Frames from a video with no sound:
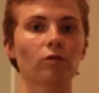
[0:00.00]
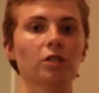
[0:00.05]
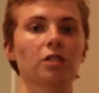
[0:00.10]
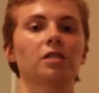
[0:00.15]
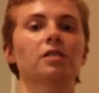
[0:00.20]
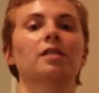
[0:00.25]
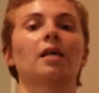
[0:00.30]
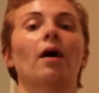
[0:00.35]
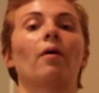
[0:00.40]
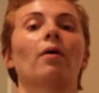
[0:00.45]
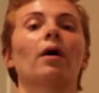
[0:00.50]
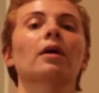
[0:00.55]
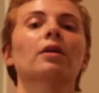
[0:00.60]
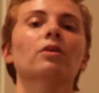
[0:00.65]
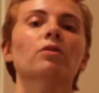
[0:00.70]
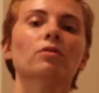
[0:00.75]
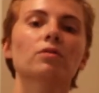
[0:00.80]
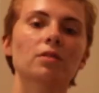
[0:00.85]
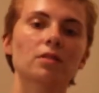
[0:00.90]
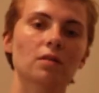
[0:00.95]
which is how I
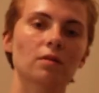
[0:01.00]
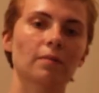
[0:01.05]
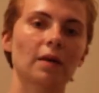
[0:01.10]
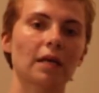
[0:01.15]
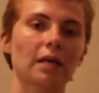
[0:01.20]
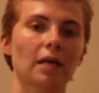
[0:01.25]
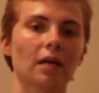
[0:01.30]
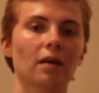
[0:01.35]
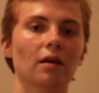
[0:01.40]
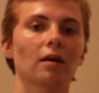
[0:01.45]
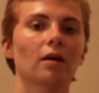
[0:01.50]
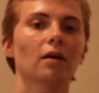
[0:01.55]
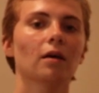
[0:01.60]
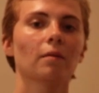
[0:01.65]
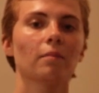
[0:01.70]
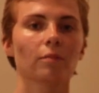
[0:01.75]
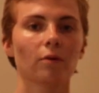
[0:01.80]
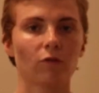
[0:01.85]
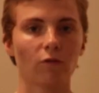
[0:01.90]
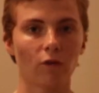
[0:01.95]
used to make it
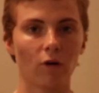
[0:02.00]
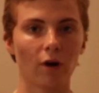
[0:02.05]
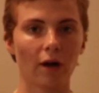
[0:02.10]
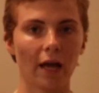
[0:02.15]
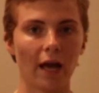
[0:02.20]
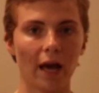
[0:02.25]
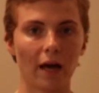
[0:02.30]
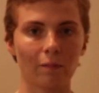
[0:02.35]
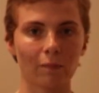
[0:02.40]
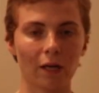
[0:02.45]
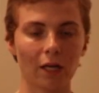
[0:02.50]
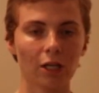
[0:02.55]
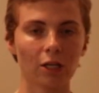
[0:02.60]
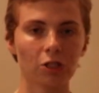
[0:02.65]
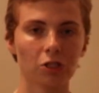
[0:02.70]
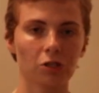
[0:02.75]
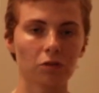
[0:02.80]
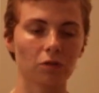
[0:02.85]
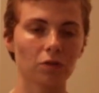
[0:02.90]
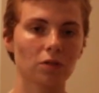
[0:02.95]
before I had my
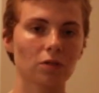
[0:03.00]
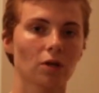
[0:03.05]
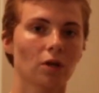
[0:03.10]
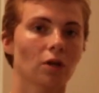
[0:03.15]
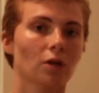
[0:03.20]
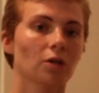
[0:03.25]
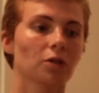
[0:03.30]
issues.